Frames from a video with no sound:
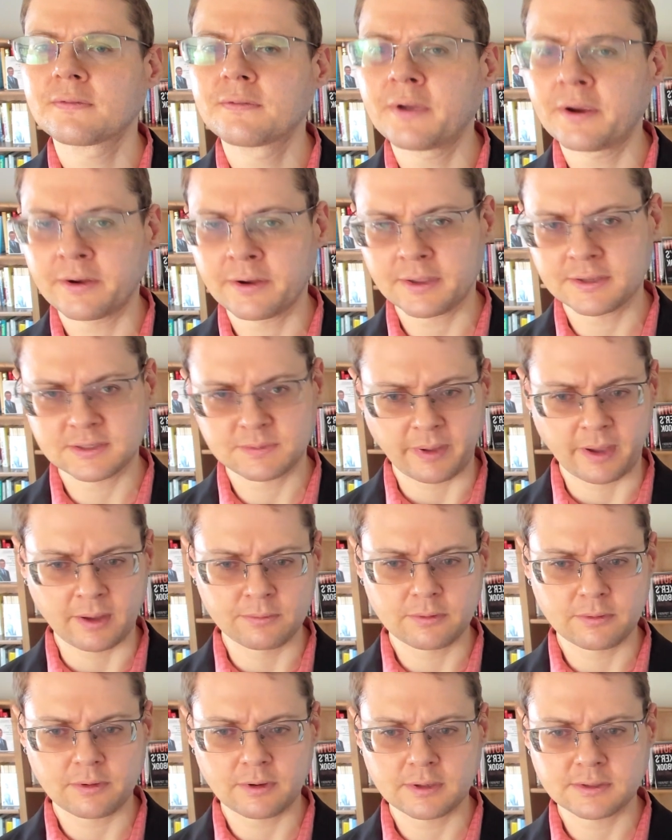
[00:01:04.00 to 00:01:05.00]
various
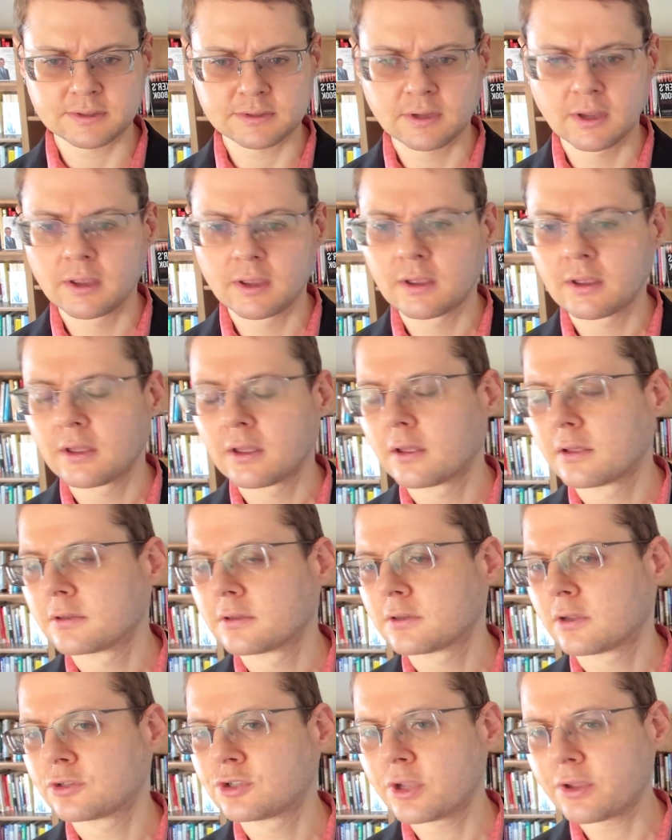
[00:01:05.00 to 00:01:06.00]
boundaries.
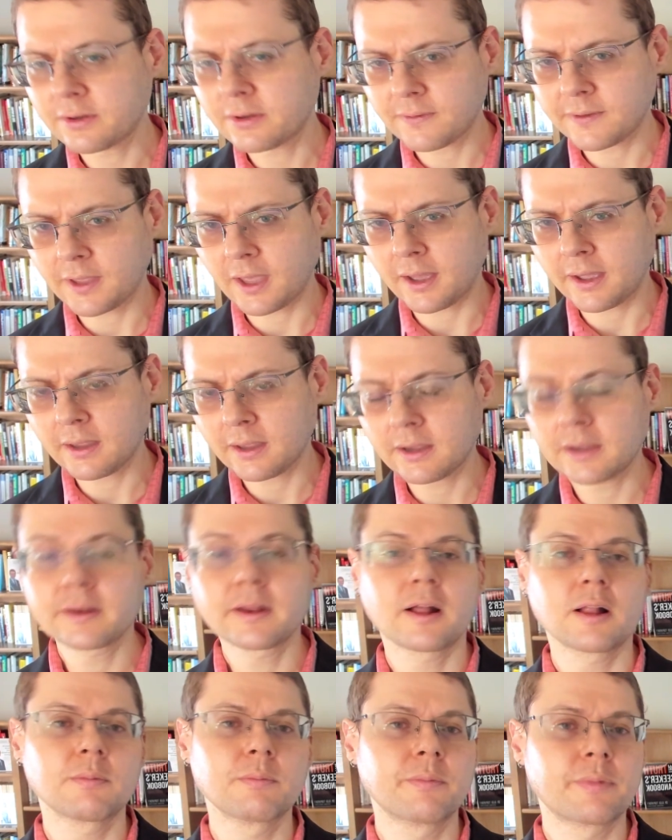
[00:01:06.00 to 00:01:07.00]
So generative AI can
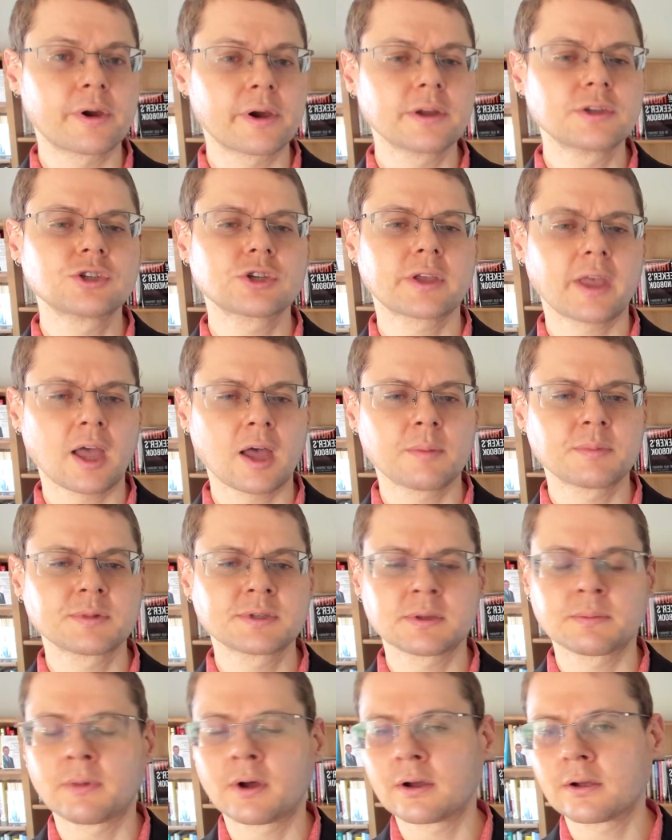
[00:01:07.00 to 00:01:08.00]
help bridge gaps
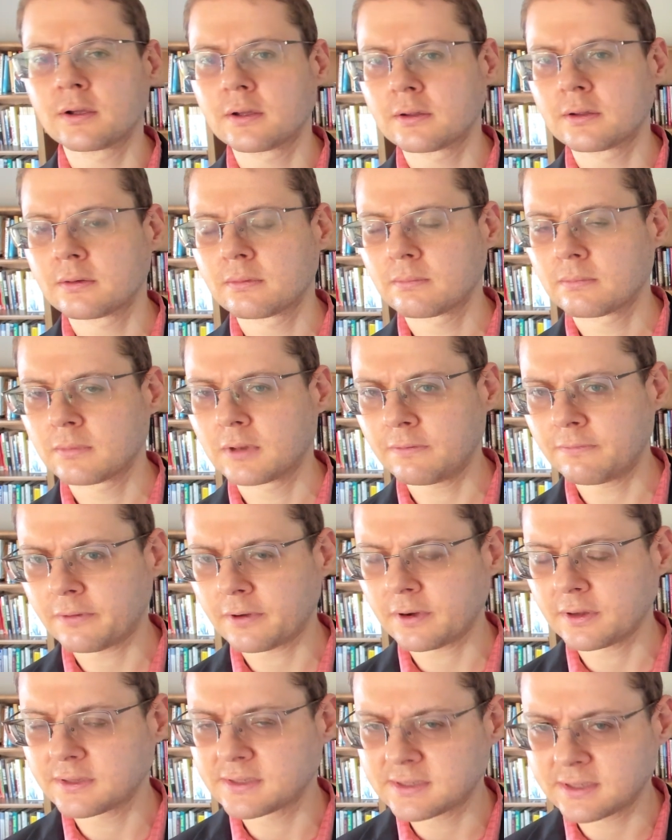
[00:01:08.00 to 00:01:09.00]
among
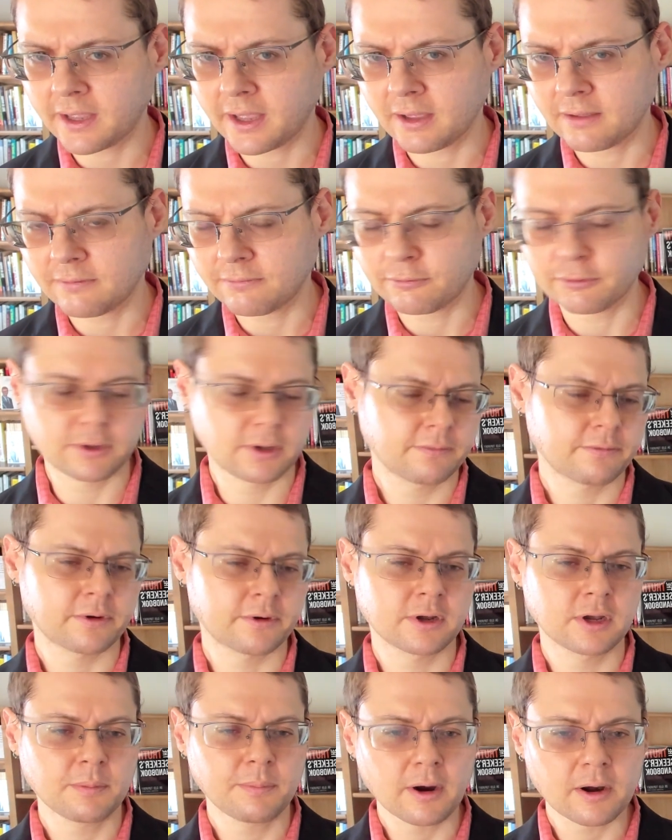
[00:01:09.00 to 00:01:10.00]
different staff with
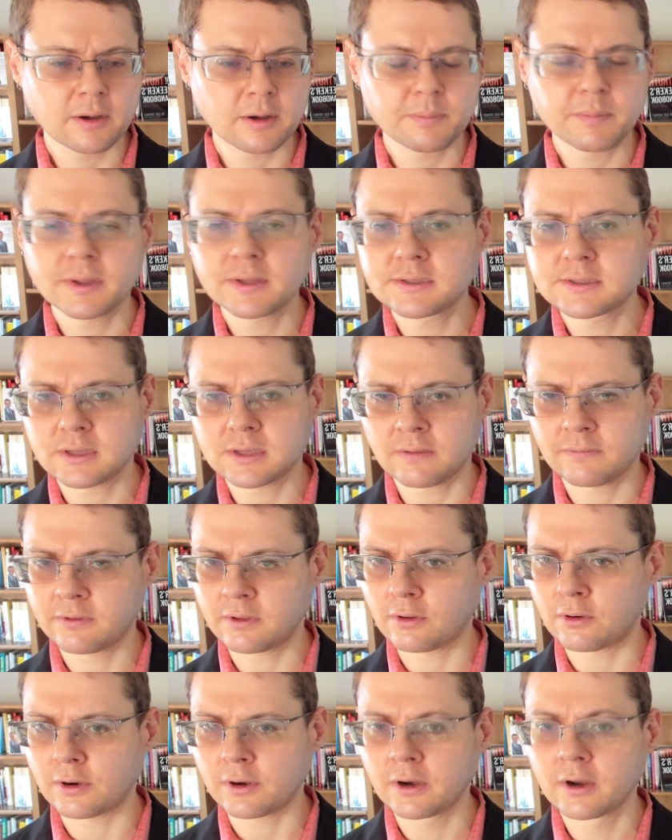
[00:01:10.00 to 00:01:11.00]
different departments of
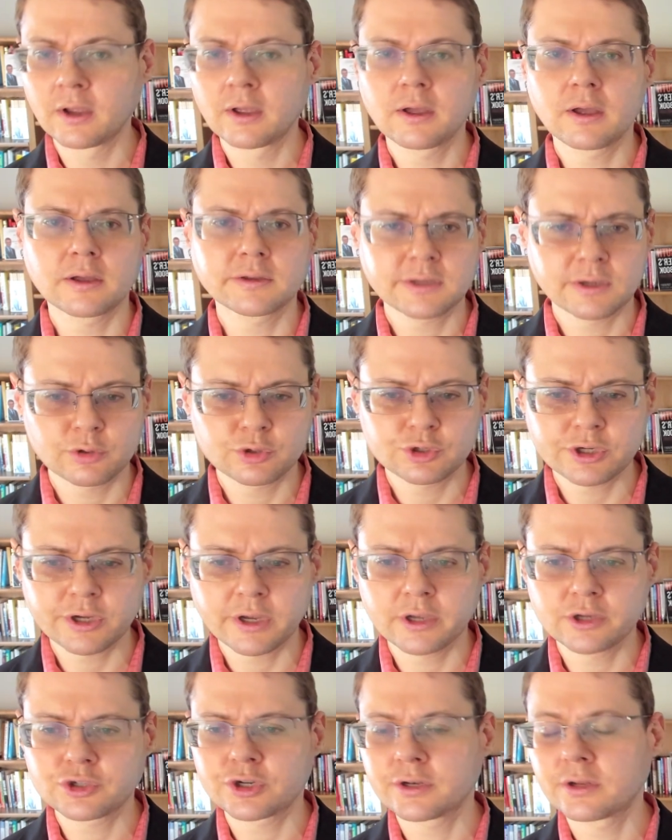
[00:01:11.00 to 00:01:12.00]
your
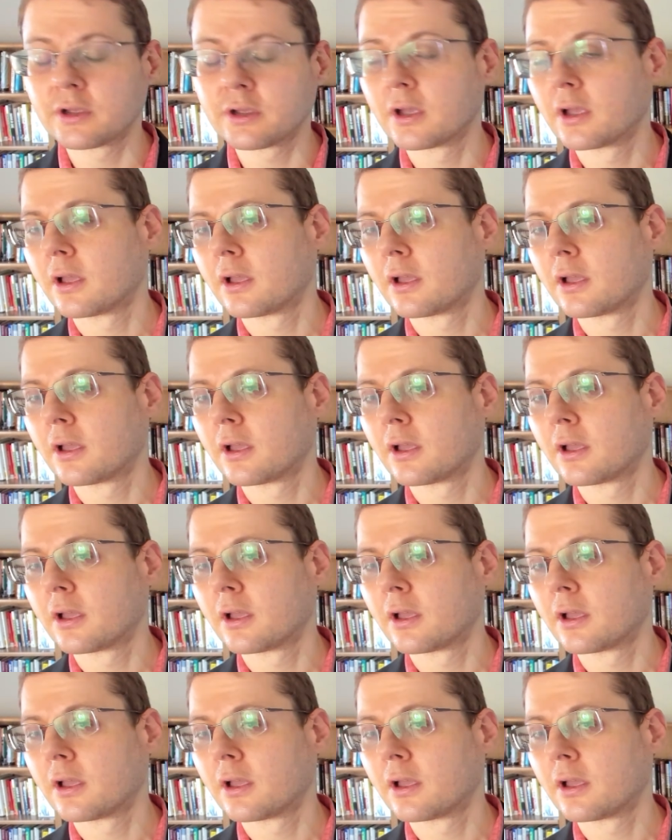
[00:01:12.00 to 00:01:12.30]
association,